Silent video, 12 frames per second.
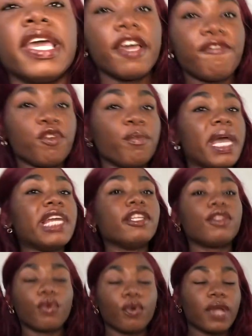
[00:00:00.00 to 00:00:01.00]
If you made
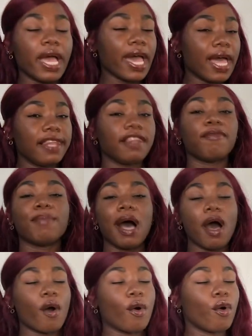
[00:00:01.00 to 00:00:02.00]
it through the end of
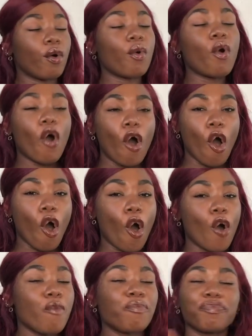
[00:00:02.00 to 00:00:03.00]
my whole
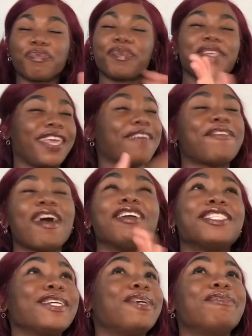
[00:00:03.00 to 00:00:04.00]
haul, give
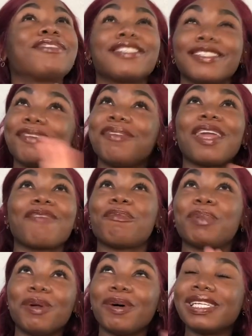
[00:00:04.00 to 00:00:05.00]
yourselves a round of
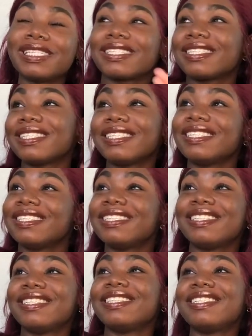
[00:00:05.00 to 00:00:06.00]
applause.
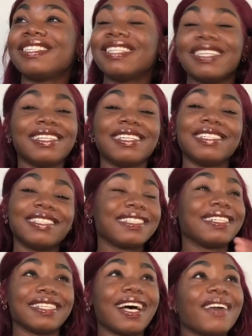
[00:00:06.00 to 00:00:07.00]

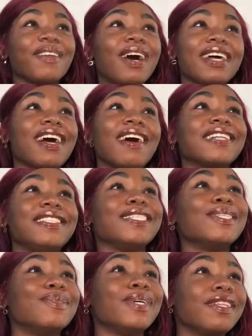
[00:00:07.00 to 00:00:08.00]
Because I don't know how y'all have to
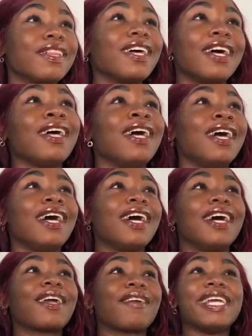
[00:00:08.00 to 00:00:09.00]
deal with
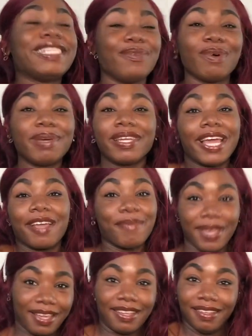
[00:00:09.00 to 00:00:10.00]
a crazy woman like me.